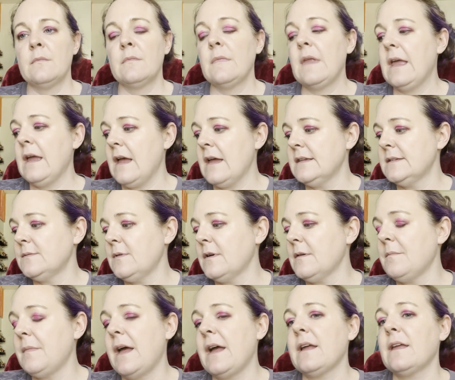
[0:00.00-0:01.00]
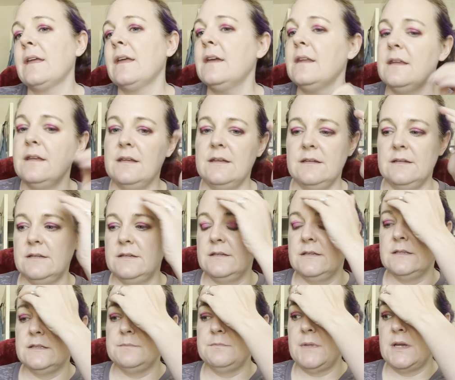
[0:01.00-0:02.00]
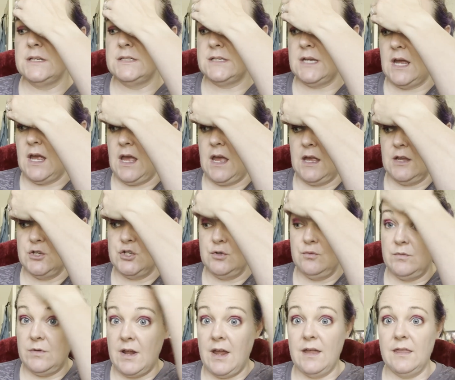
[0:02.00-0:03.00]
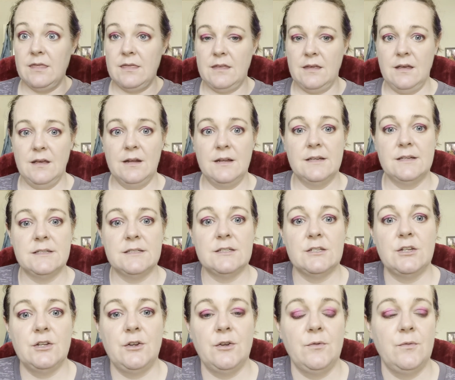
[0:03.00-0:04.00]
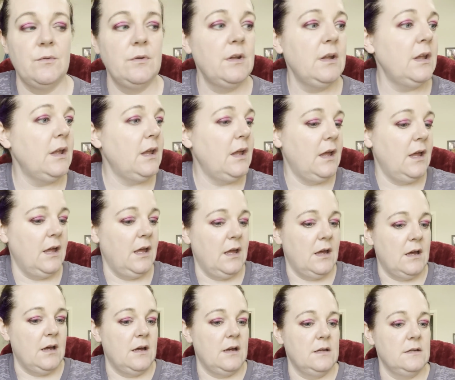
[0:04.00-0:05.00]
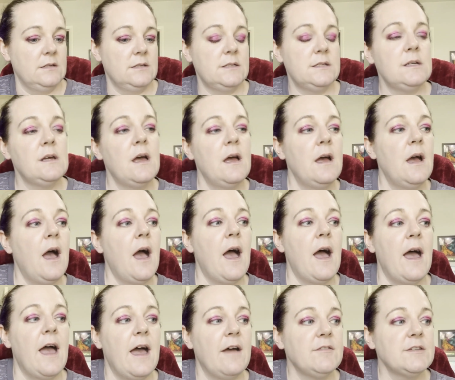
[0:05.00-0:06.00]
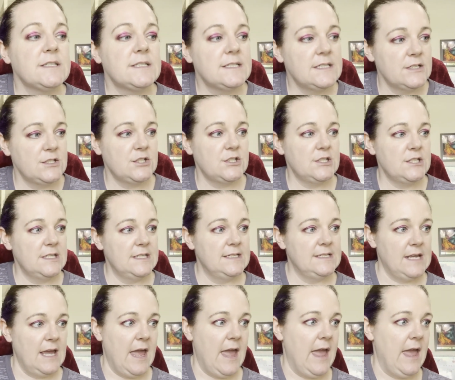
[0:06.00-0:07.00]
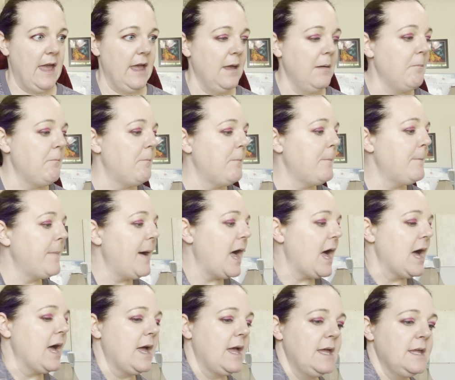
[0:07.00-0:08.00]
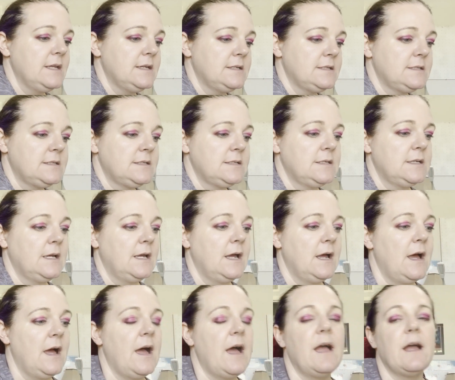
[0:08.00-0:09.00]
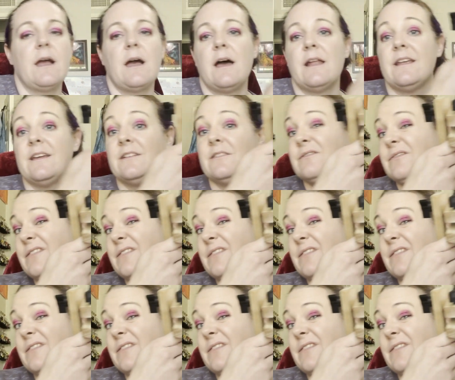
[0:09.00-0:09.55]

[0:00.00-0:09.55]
Hey guys, welcome back. It is Monday, June 9th. It is noon, and I haven't stitched today, but I got in